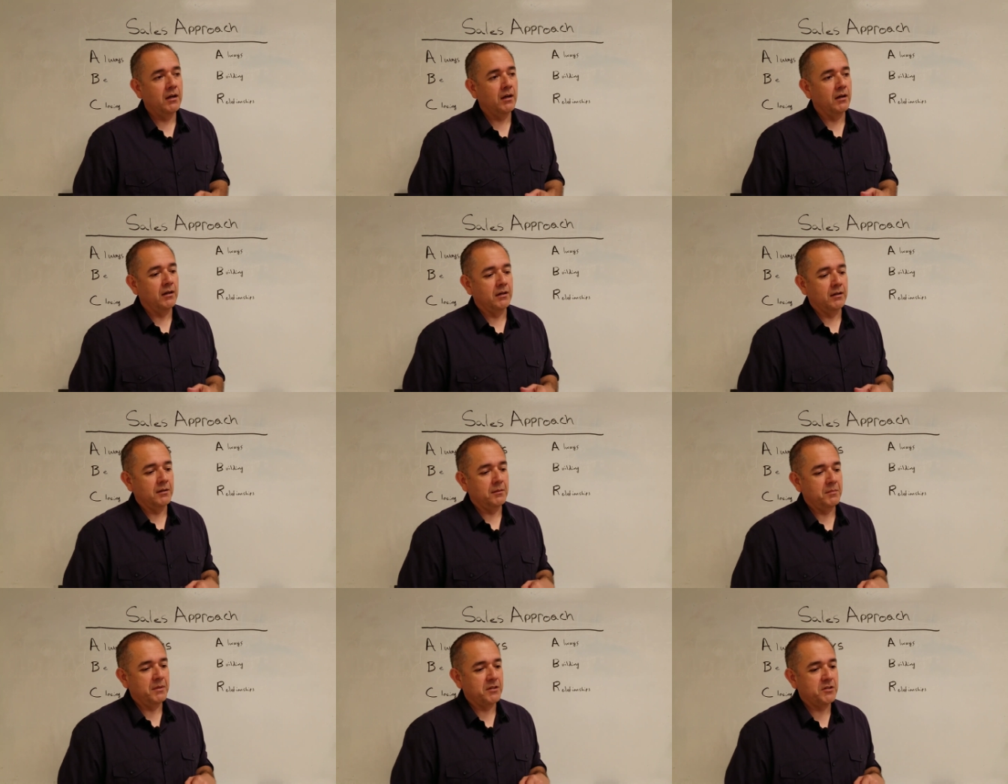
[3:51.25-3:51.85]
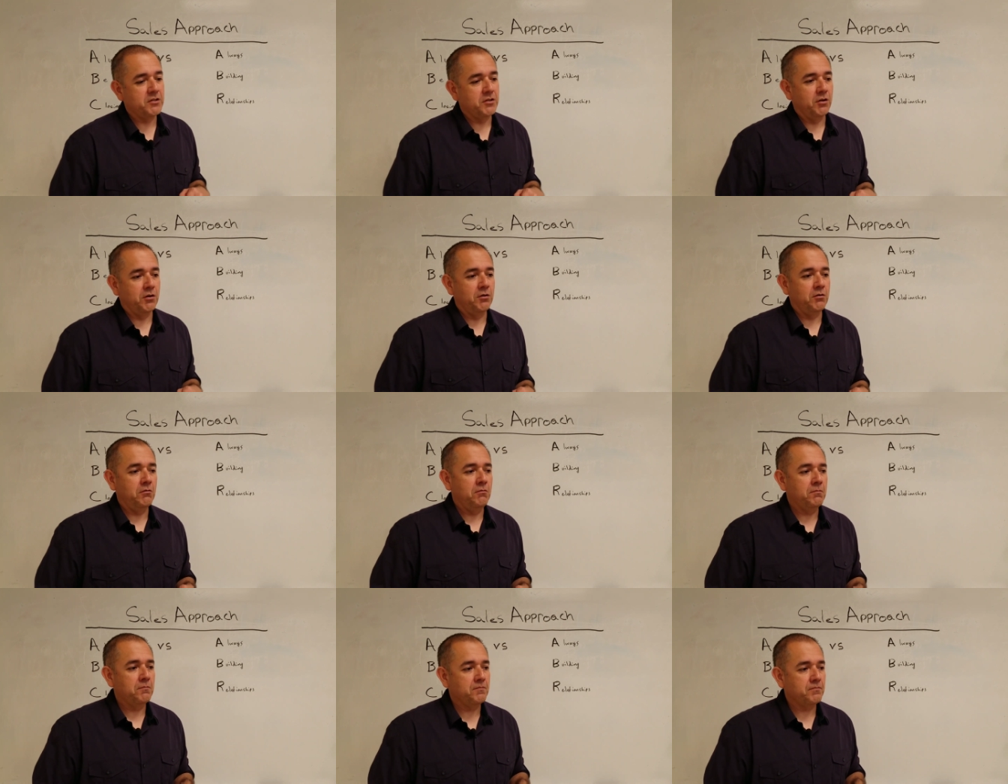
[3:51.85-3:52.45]
And
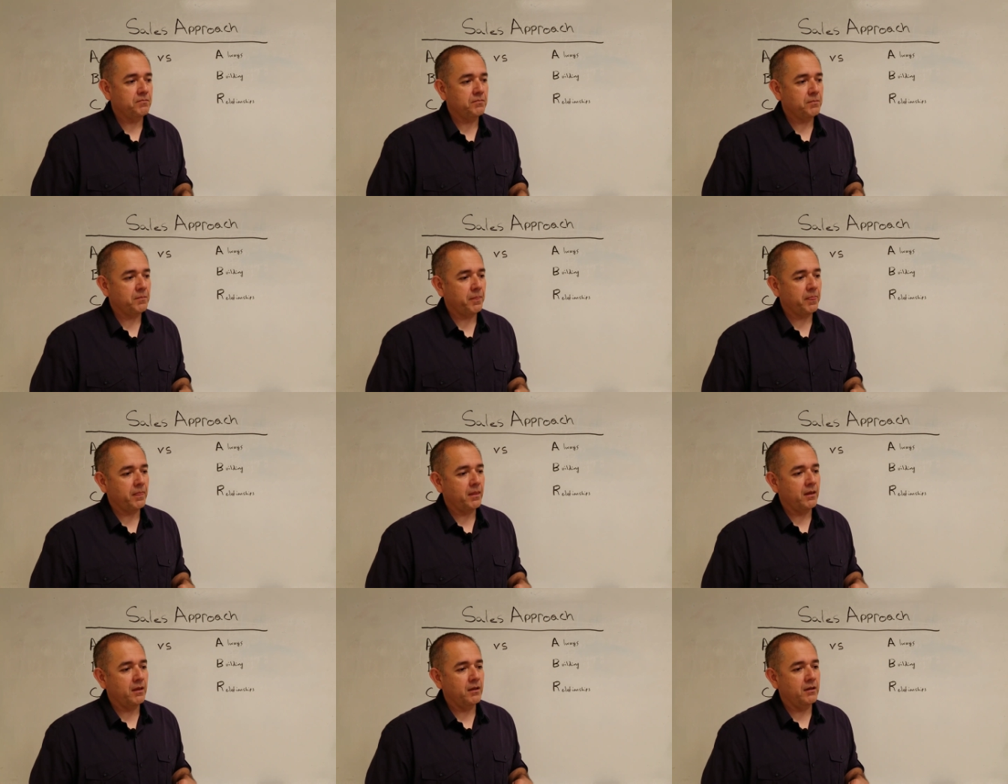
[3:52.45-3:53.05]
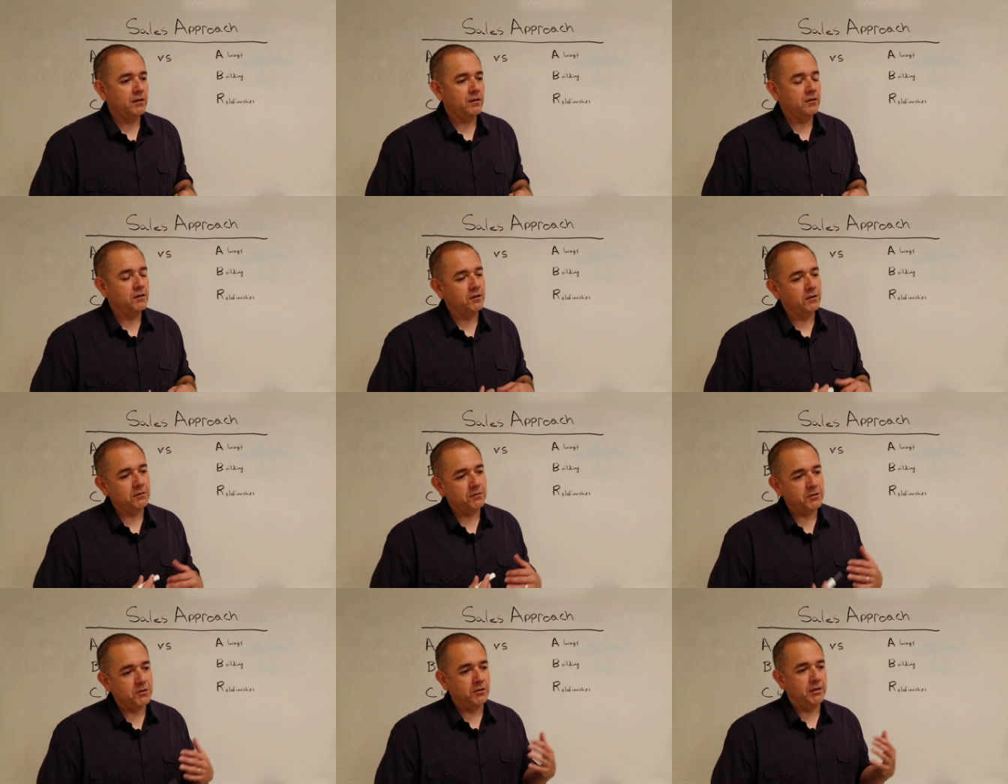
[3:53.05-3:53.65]
so,
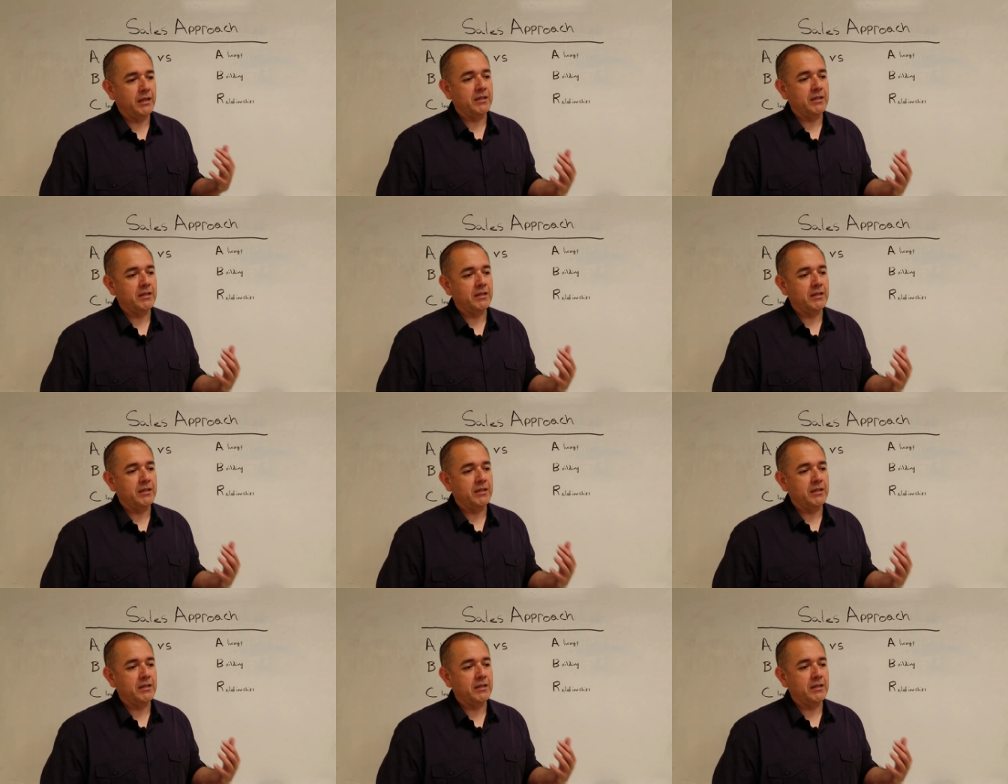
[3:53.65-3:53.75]
so